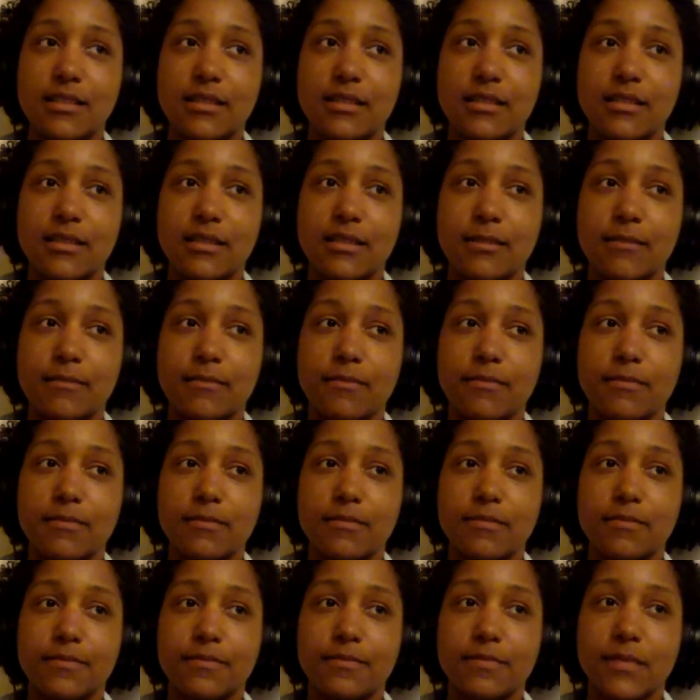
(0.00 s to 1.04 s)

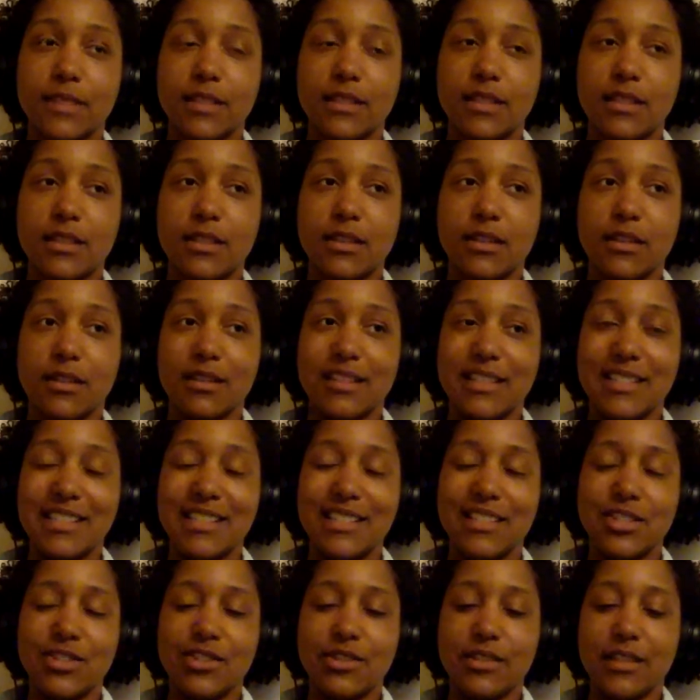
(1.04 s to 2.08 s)
And I started on the
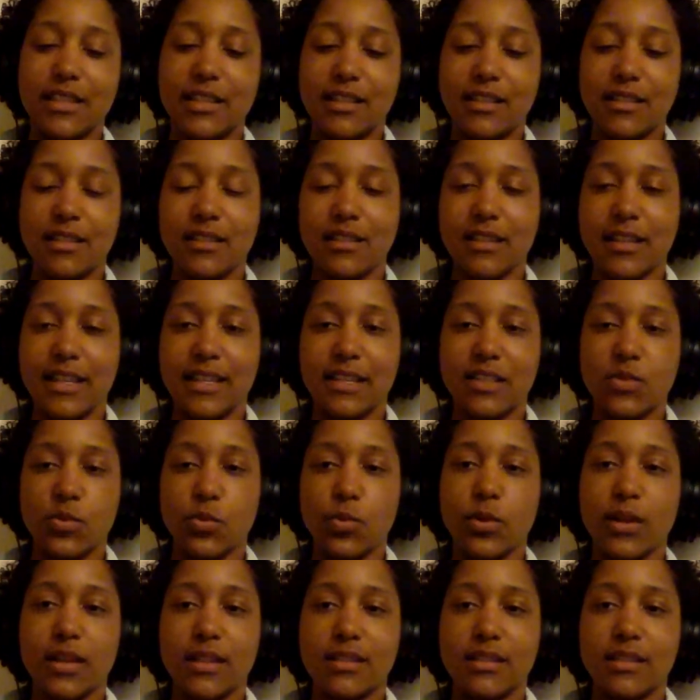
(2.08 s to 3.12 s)
eastern end and hiked
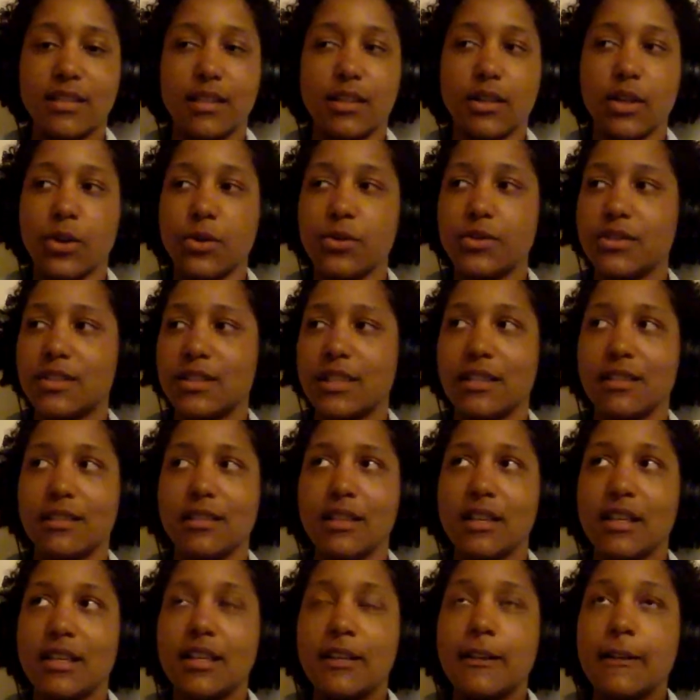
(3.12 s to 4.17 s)
west.
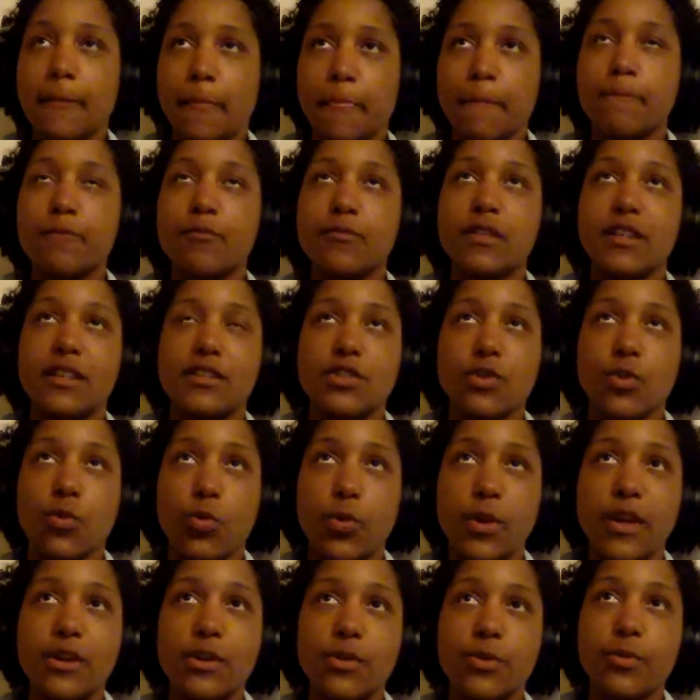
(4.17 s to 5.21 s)
It's a
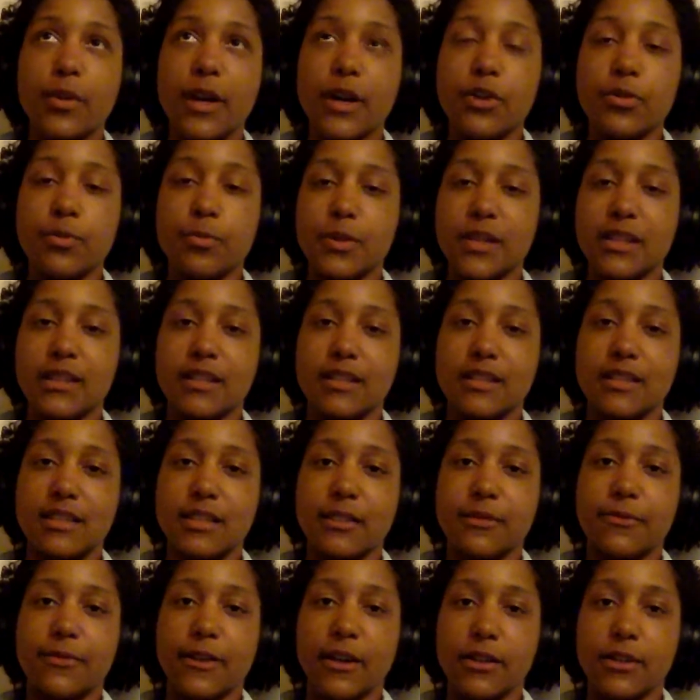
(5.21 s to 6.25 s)
weird route because
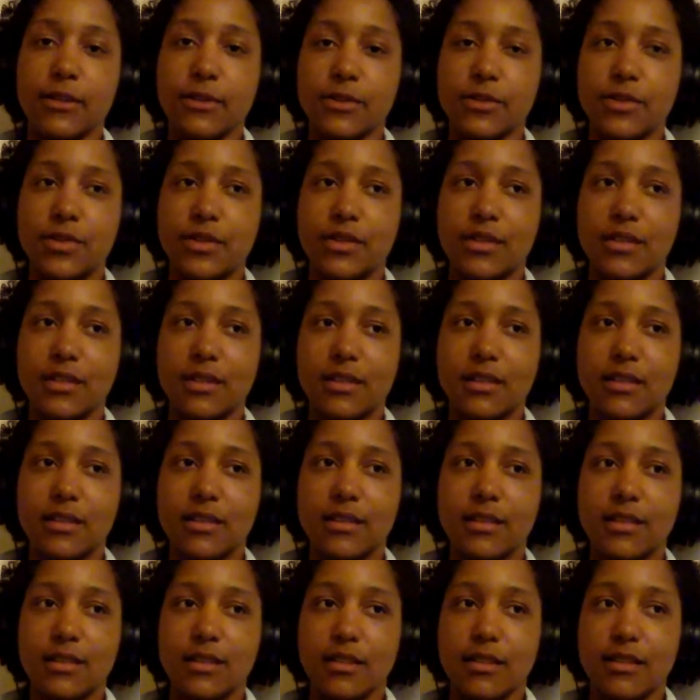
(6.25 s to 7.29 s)
it follows
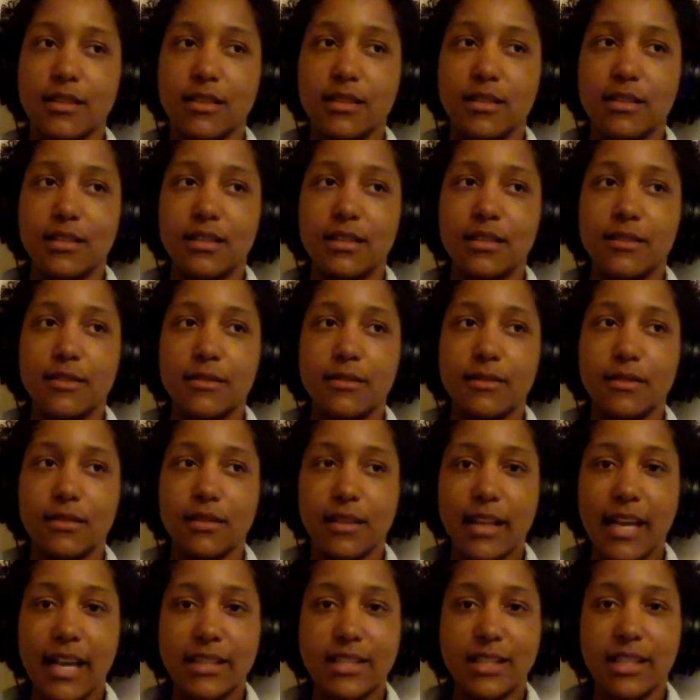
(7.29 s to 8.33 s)
the
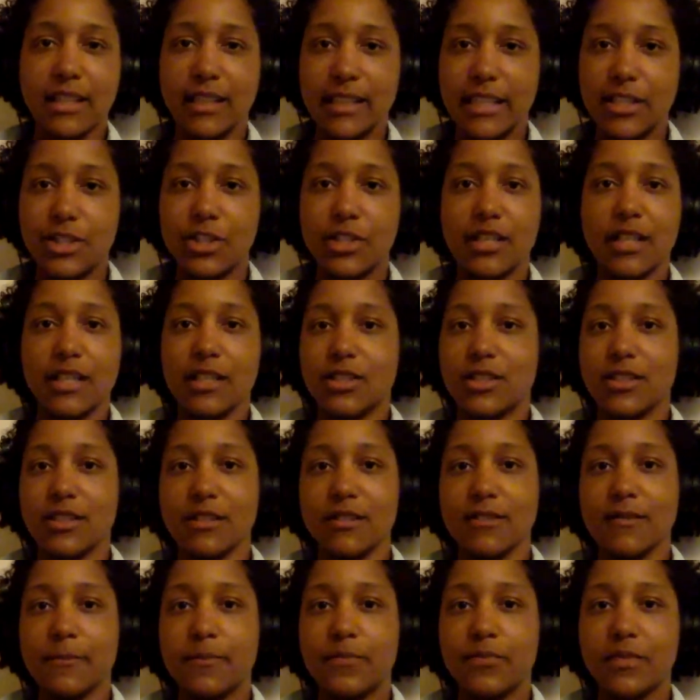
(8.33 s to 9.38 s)
last
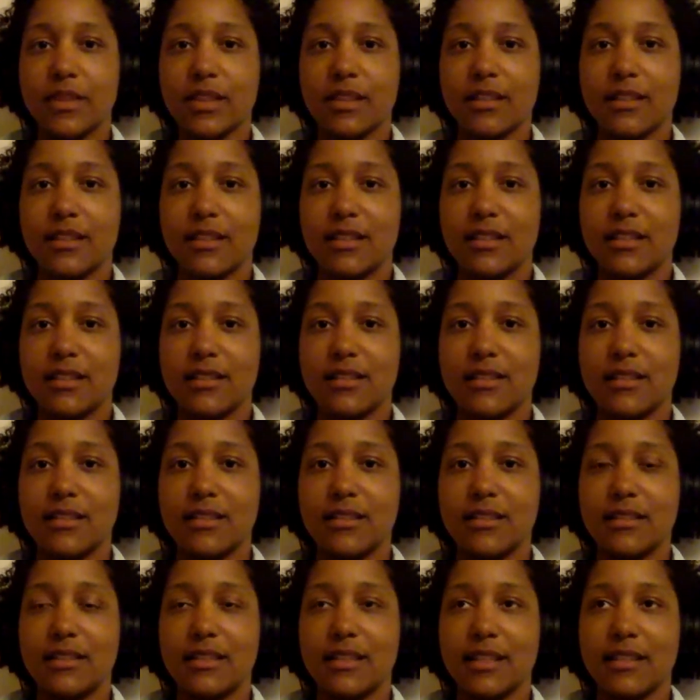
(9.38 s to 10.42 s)
glaciation
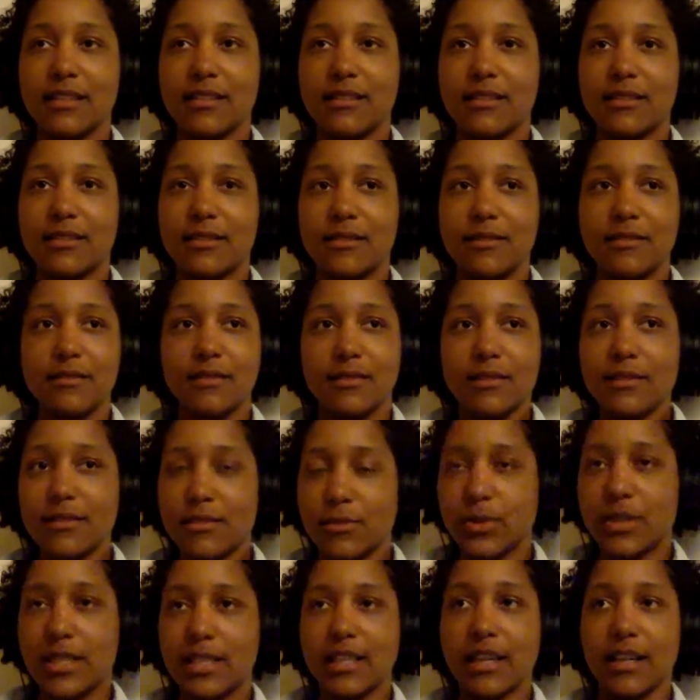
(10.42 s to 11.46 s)
that
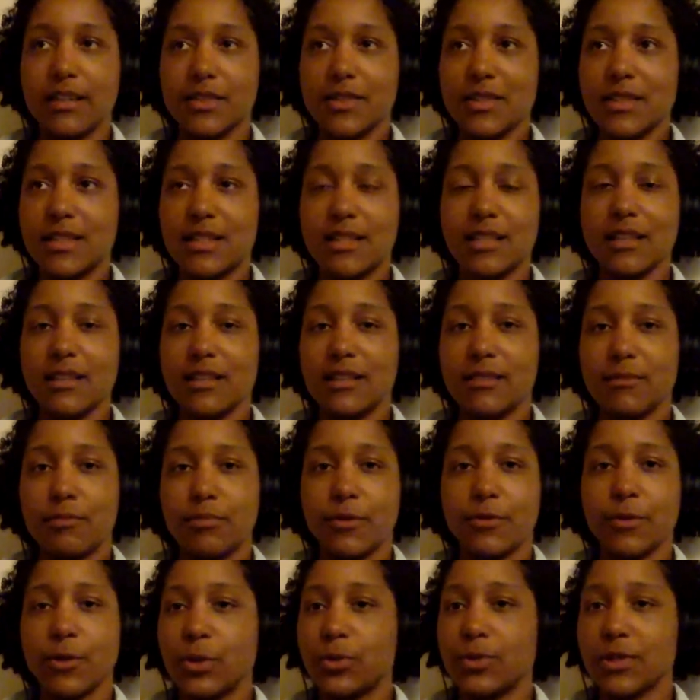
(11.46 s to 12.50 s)
Wisconsin saw
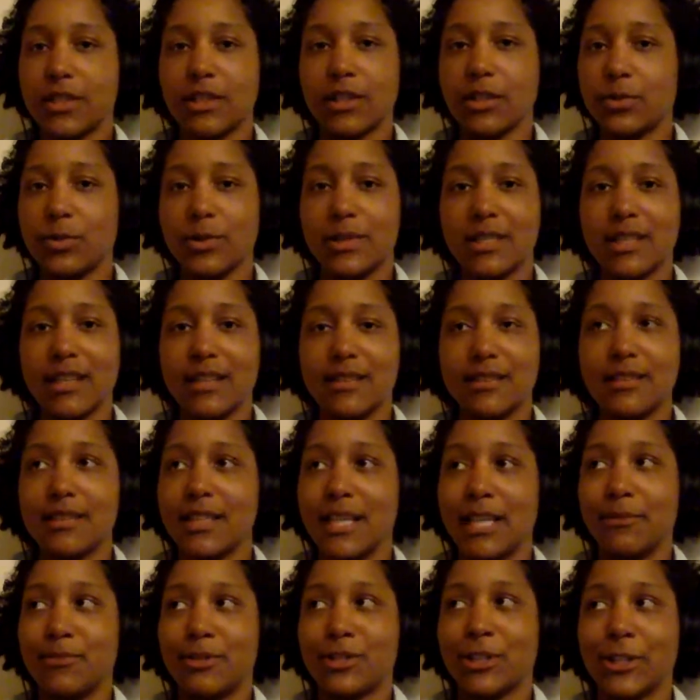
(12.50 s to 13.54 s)
before it was called
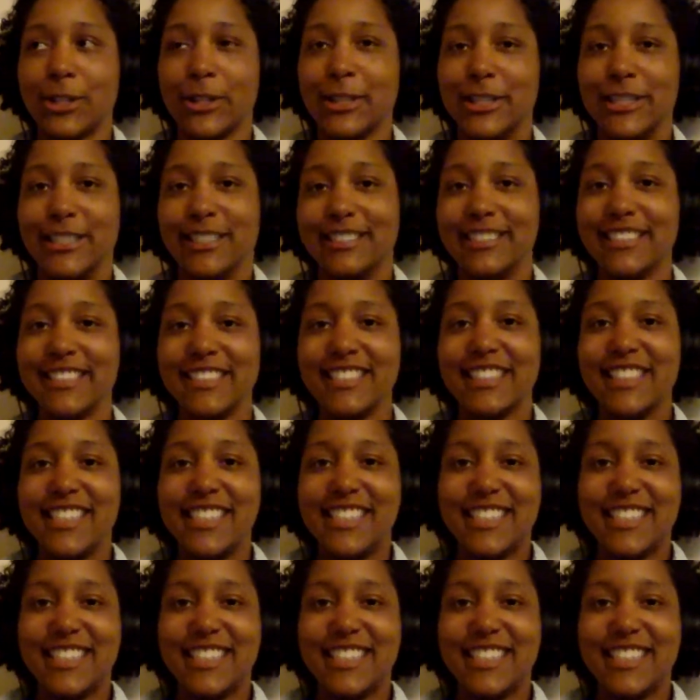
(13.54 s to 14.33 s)
Wisconsin, I'm sure.